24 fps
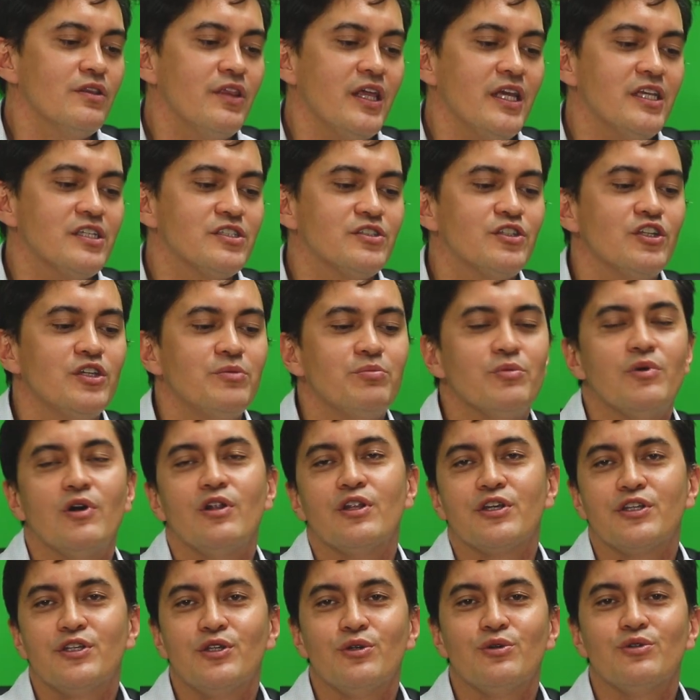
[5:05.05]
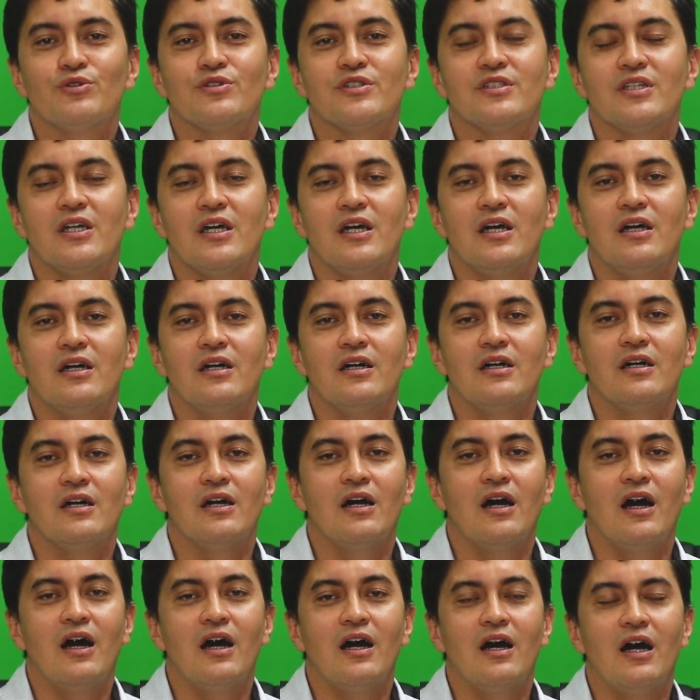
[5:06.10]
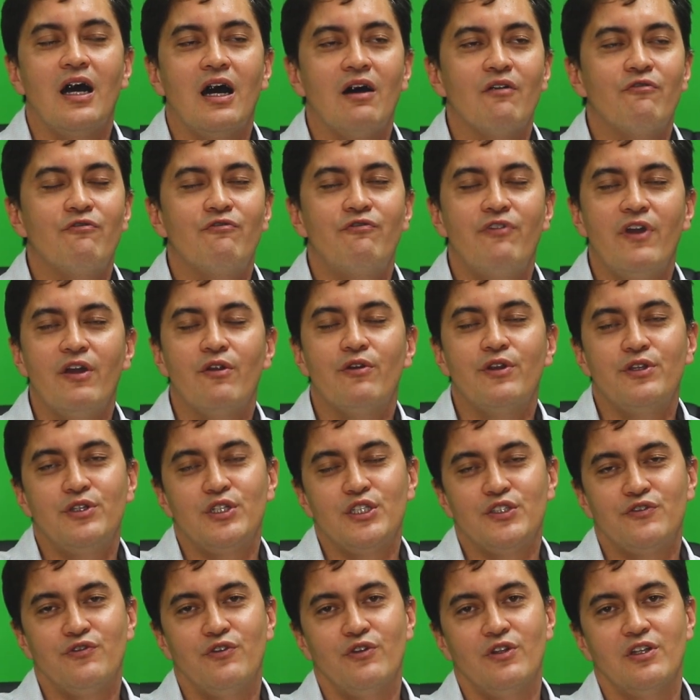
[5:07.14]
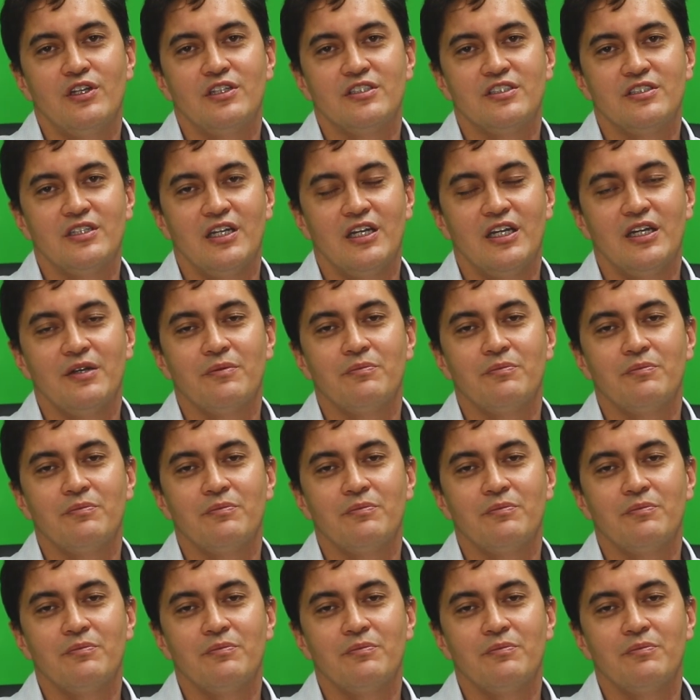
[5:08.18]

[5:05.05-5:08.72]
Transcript: these two molecules are very useful as